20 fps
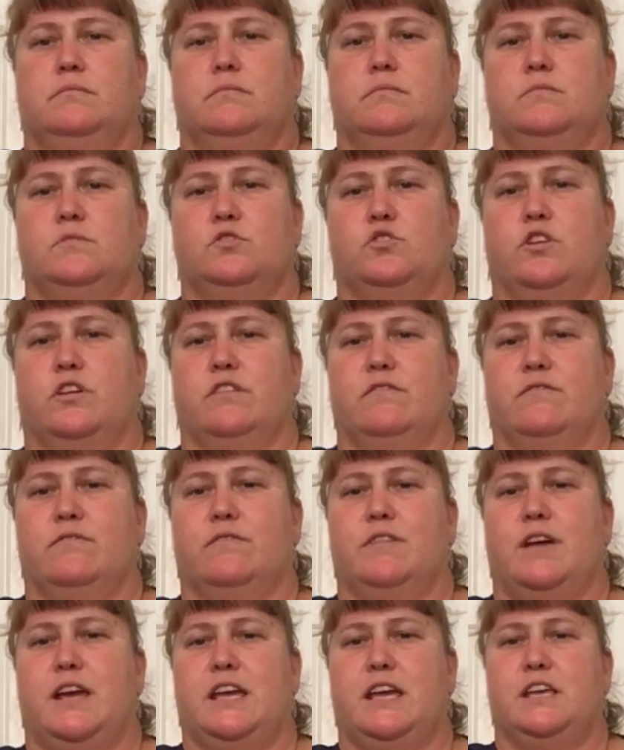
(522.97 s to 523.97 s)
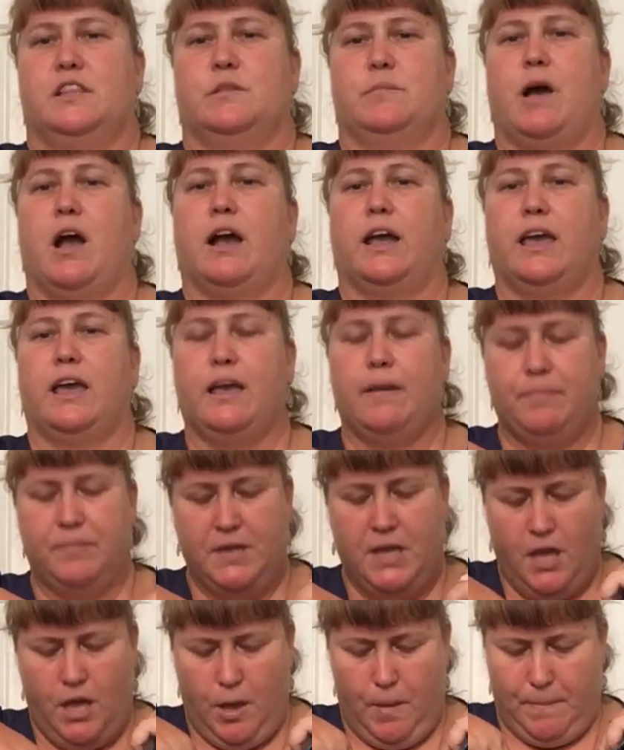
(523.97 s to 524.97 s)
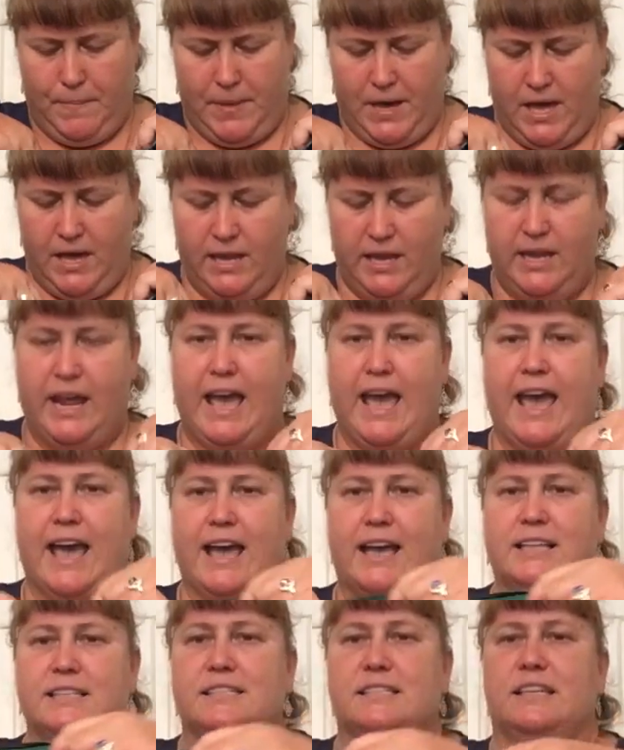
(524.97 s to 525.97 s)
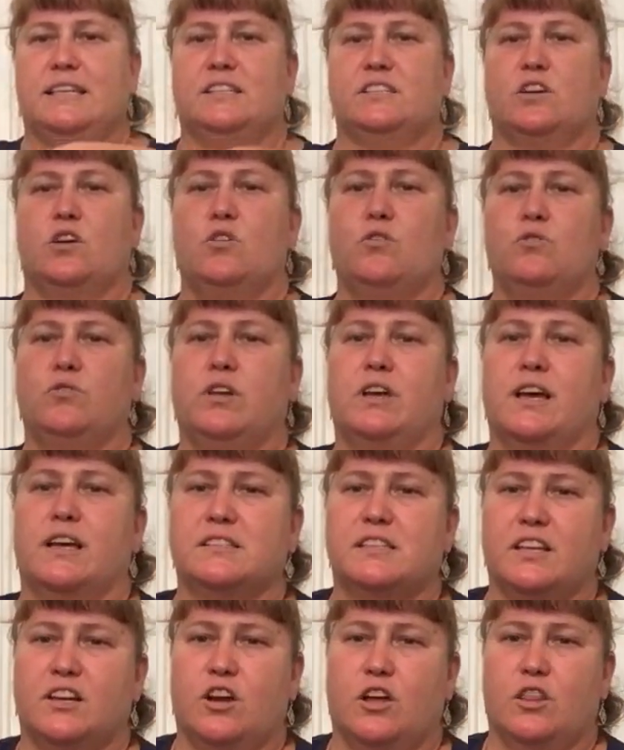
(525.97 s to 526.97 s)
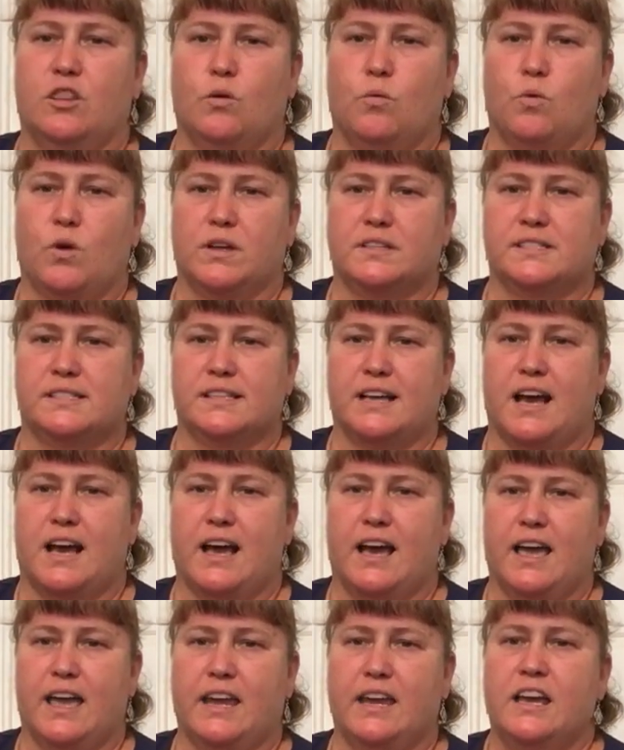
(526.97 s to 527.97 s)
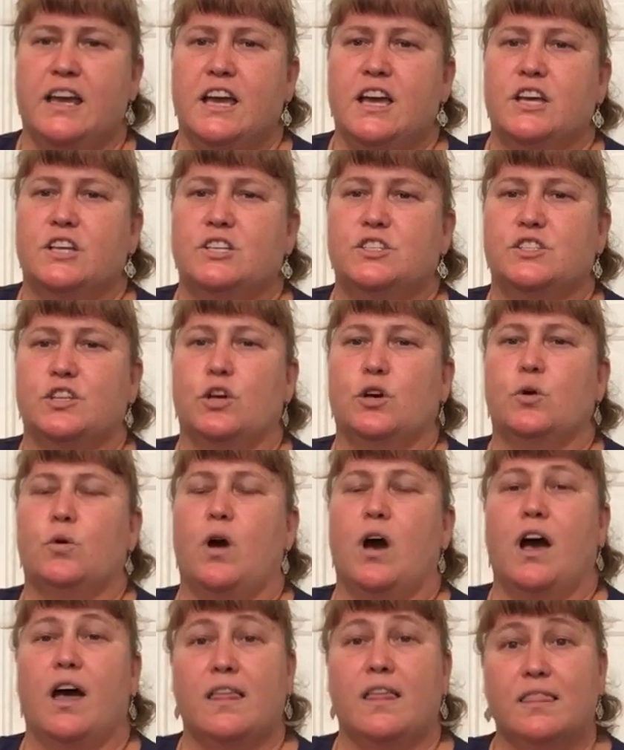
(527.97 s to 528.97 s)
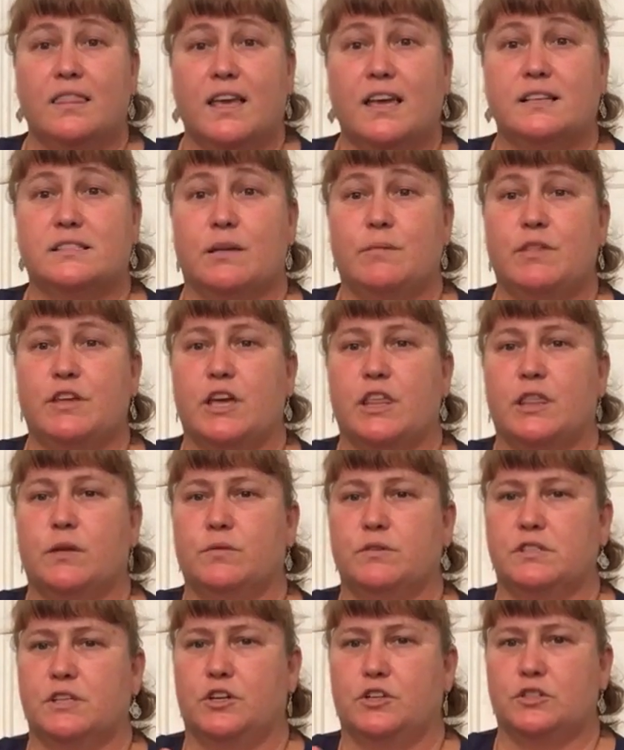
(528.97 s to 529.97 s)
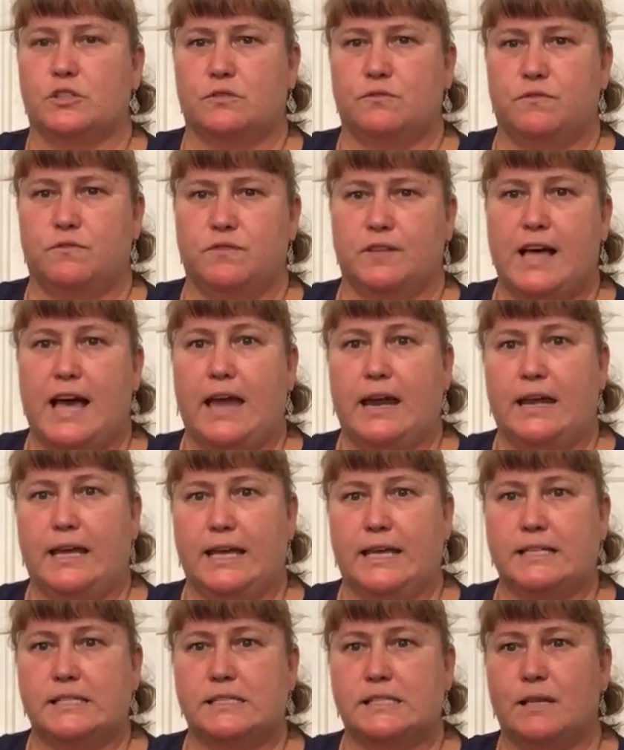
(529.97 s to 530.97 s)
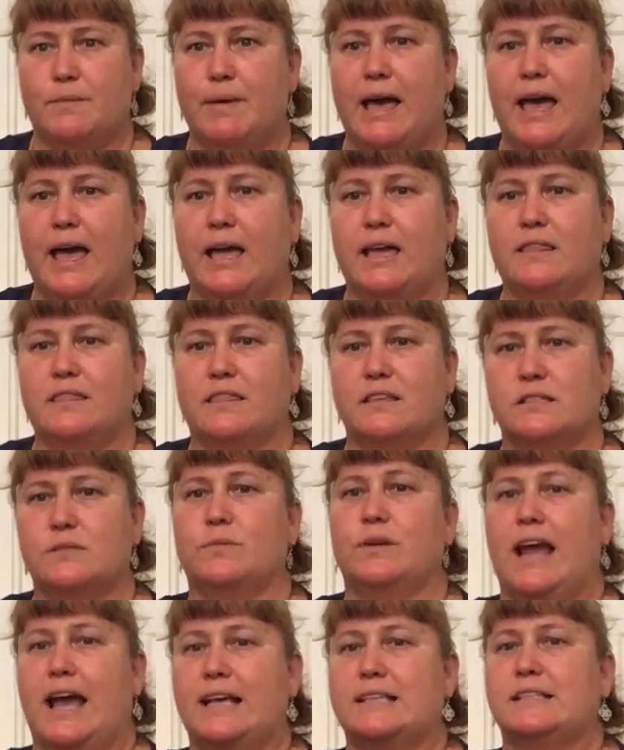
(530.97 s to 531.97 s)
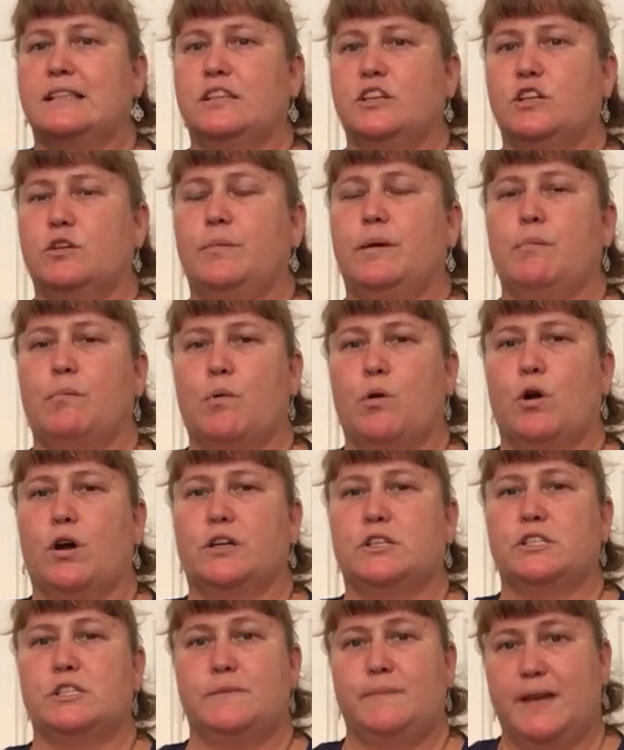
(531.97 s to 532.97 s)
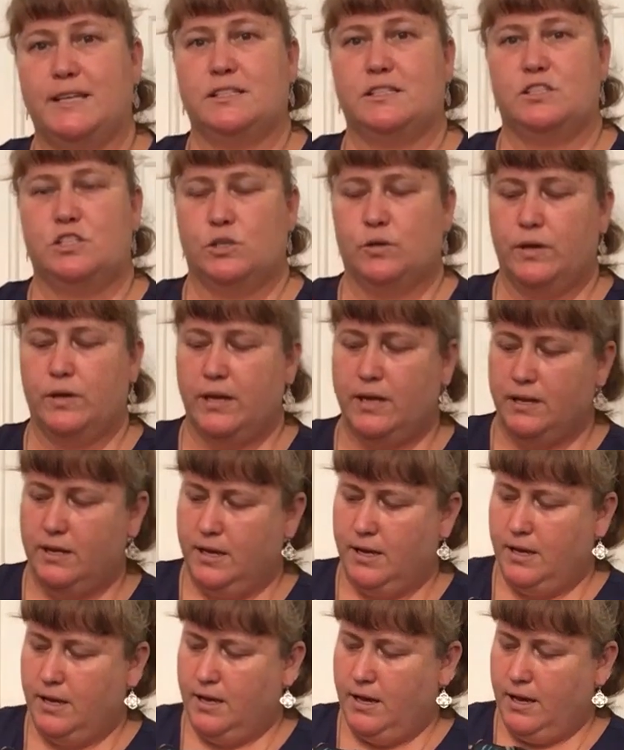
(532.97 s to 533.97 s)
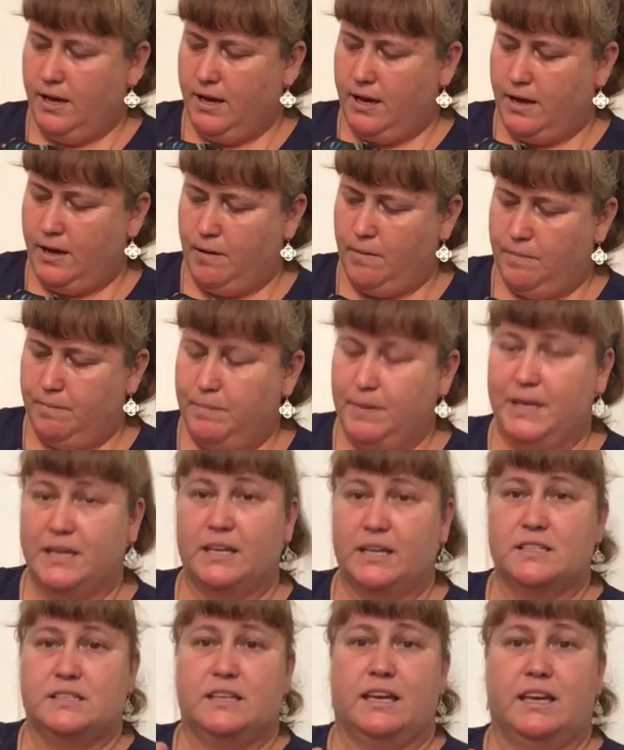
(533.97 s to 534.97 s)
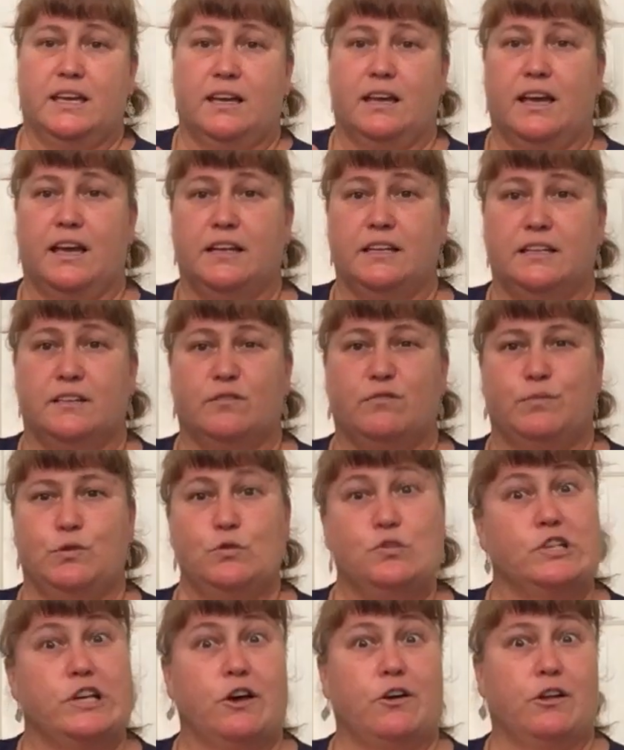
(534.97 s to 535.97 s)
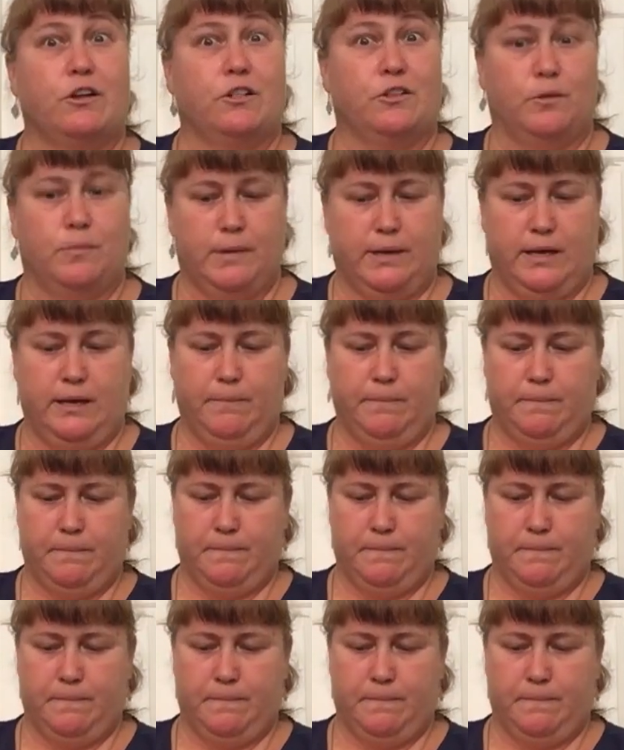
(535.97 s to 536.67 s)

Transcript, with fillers: sort of right in the pocket. But it has its own gusset on the one side. So unlike some of the other ones that are just flat against the bag, this one has a little bit more space to it um, because it can kind of pooch out a little bit.